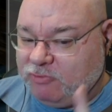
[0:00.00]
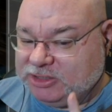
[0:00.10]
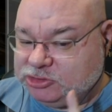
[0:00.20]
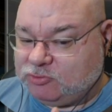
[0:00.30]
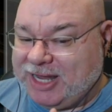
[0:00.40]

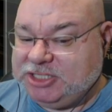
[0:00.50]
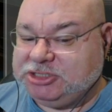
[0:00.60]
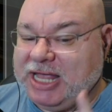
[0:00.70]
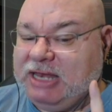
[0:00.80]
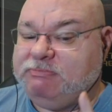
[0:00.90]

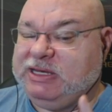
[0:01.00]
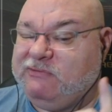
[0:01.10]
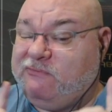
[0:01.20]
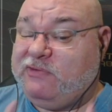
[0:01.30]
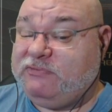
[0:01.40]
restoration and
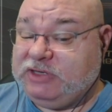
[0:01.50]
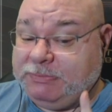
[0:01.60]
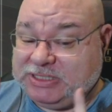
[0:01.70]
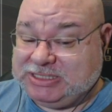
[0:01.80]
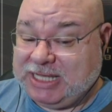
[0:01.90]
been
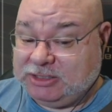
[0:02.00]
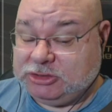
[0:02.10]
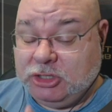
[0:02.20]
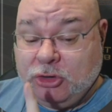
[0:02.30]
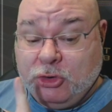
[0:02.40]
50%